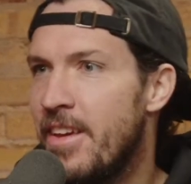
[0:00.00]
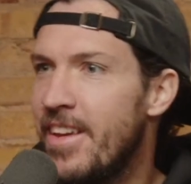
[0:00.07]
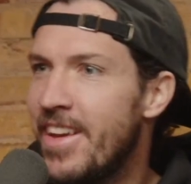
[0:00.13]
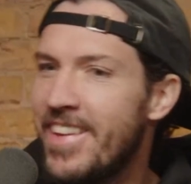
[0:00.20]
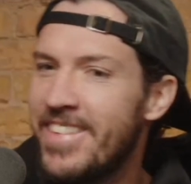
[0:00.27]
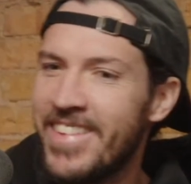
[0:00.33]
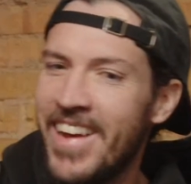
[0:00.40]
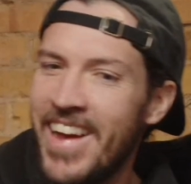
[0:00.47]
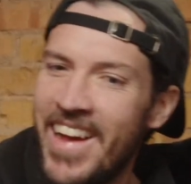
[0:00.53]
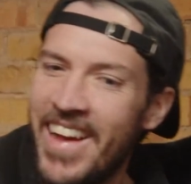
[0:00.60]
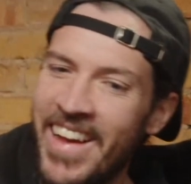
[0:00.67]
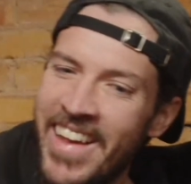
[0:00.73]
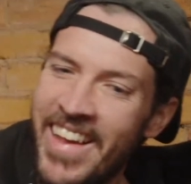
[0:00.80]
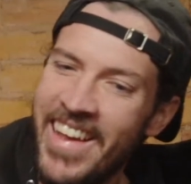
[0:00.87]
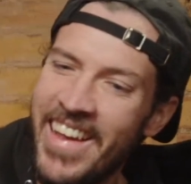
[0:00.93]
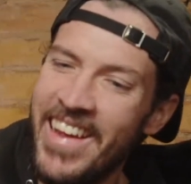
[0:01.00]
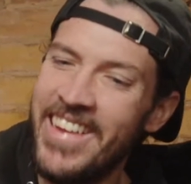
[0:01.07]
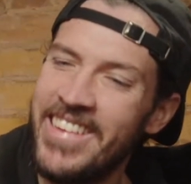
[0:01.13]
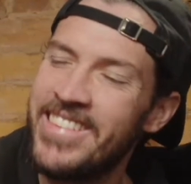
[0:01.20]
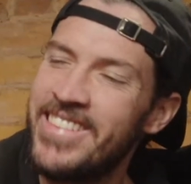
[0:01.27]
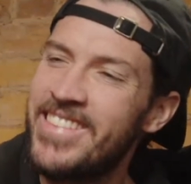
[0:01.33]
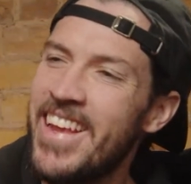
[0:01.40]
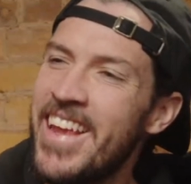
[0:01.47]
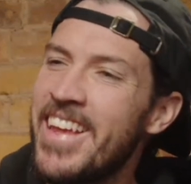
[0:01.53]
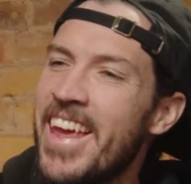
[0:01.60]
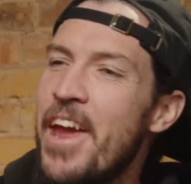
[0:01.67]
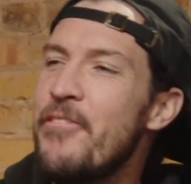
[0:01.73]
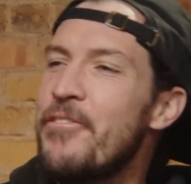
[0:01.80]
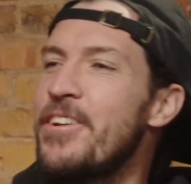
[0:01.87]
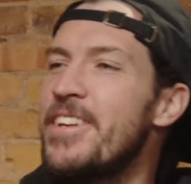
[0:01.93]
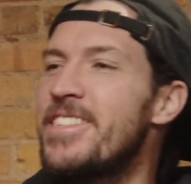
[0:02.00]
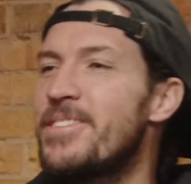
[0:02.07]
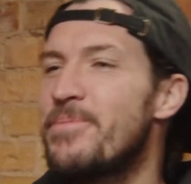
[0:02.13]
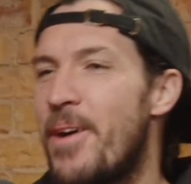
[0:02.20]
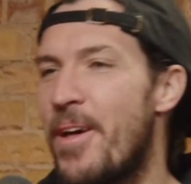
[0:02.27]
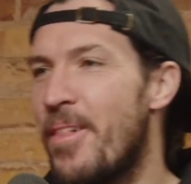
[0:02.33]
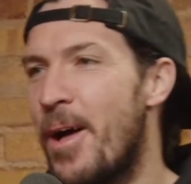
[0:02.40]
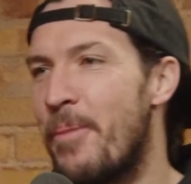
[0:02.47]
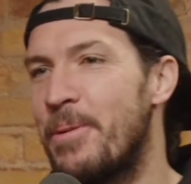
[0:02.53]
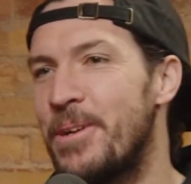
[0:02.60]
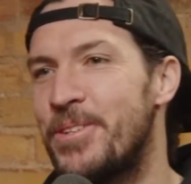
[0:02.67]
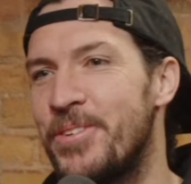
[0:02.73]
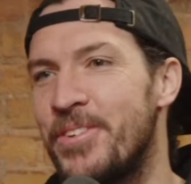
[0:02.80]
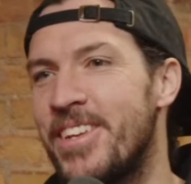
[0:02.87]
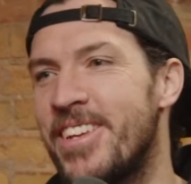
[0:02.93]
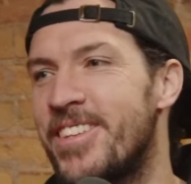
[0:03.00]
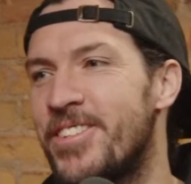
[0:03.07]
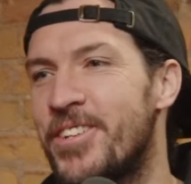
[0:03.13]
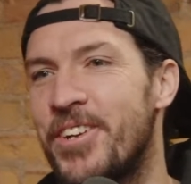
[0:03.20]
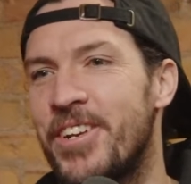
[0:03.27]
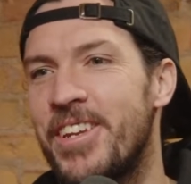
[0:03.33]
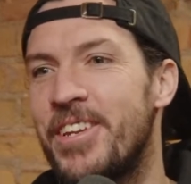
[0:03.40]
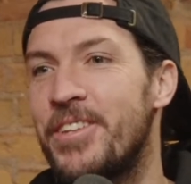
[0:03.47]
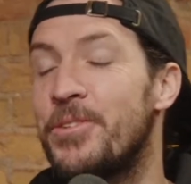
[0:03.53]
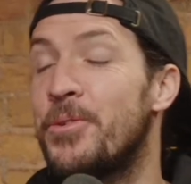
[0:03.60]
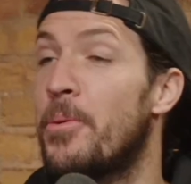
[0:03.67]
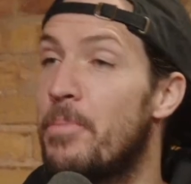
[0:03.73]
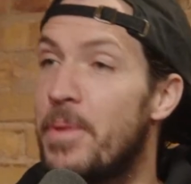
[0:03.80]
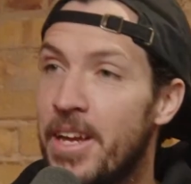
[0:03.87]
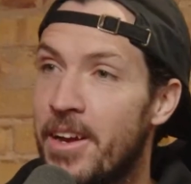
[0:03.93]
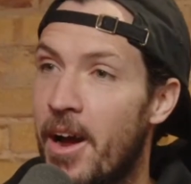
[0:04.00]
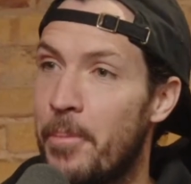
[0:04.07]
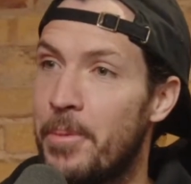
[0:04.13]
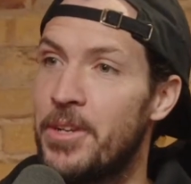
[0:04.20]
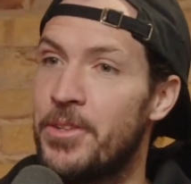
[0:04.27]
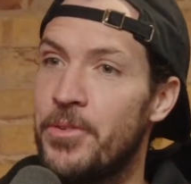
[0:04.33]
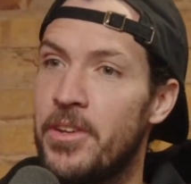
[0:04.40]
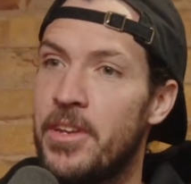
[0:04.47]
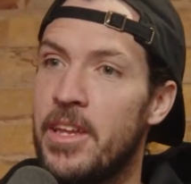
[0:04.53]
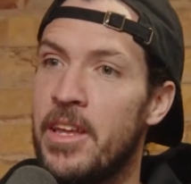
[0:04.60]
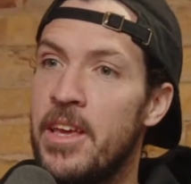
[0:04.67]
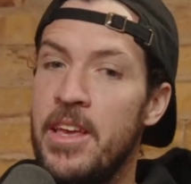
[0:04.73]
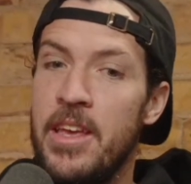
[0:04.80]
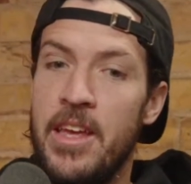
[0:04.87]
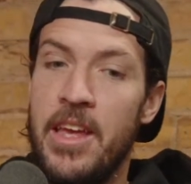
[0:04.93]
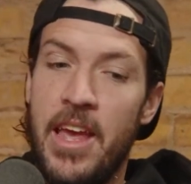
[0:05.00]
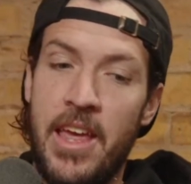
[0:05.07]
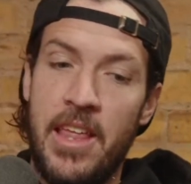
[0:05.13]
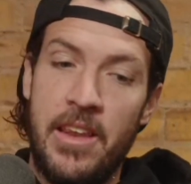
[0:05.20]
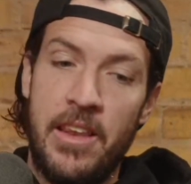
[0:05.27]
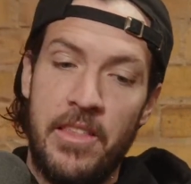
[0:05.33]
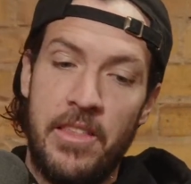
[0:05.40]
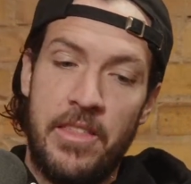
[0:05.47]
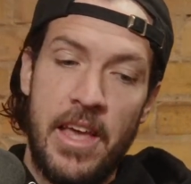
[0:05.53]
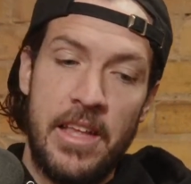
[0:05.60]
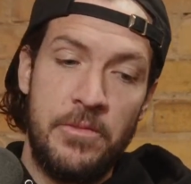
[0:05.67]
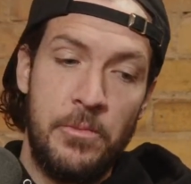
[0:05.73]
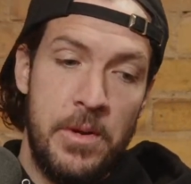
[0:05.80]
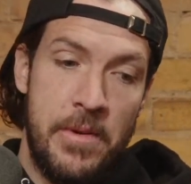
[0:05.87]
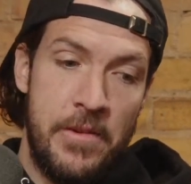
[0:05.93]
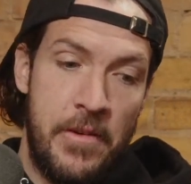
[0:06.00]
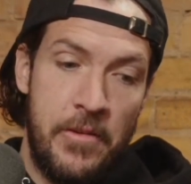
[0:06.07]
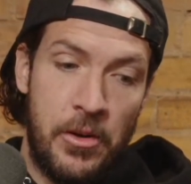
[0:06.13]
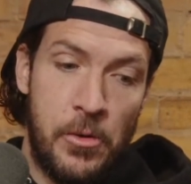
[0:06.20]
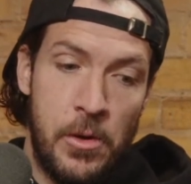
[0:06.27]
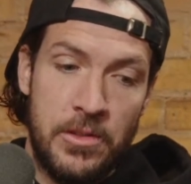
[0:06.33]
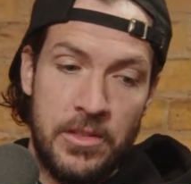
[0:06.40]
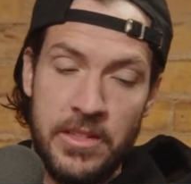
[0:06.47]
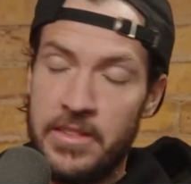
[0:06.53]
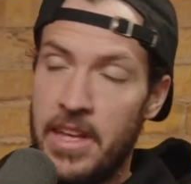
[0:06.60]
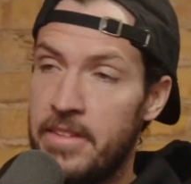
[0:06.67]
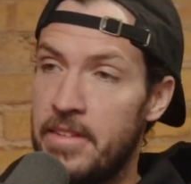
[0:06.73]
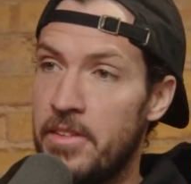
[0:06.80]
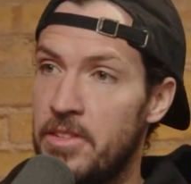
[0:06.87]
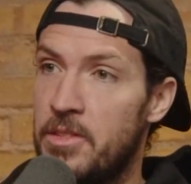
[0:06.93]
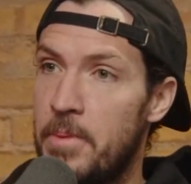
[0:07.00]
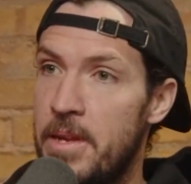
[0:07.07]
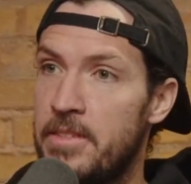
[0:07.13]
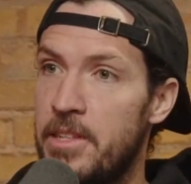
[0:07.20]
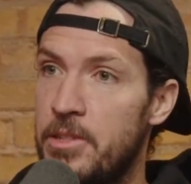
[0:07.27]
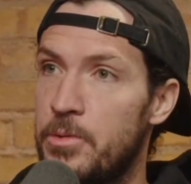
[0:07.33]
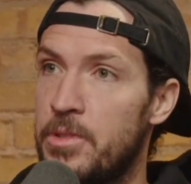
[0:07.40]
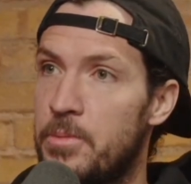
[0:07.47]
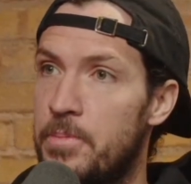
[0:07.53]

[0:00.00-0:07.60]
is take every small opportunity and turn it into a big opportunity. And that's one of my favorite quotes because that's how the Space Station was